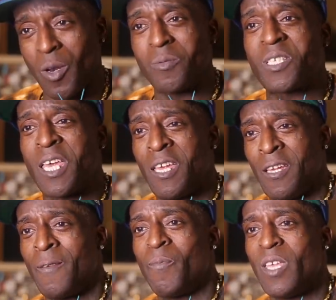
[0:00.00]
what I'm
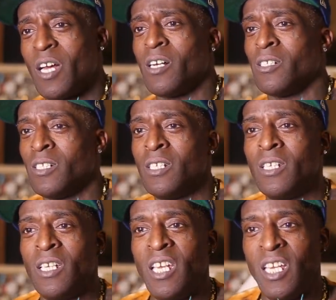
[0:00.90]
saying? Yeah.
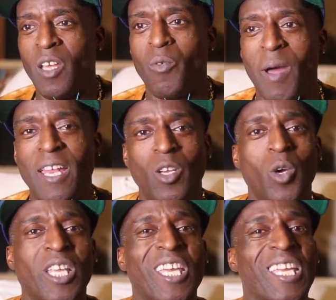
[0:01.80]
And everybody
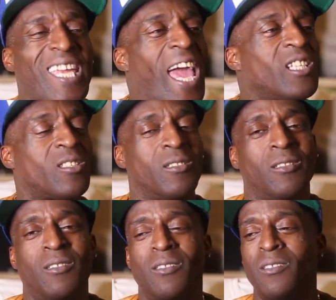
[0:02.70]
knew it could get gangster.
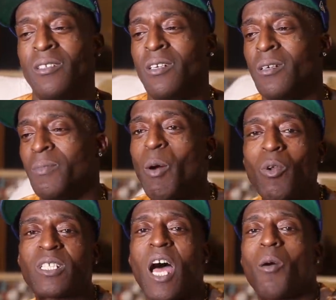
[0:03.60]
But I
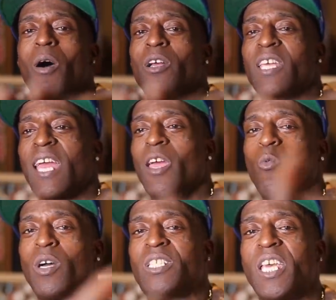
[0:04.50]
want to talk about. Can I get
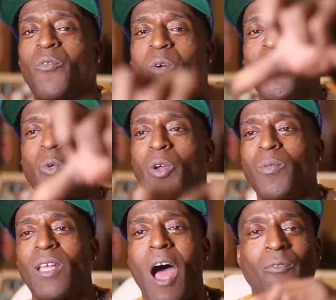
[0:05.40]
one tale from the
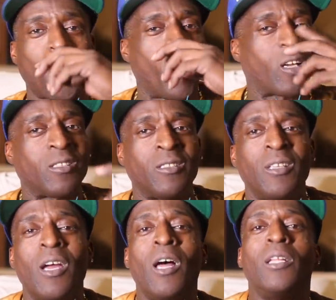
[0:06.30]
crib right. off the record?
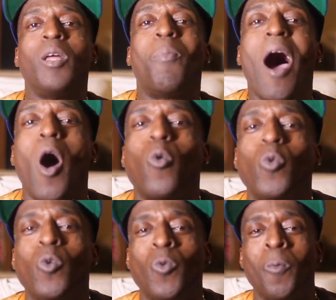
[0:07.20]
Right. The
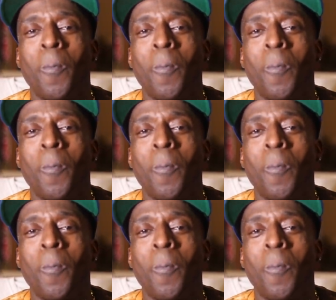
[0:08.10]
ballroom.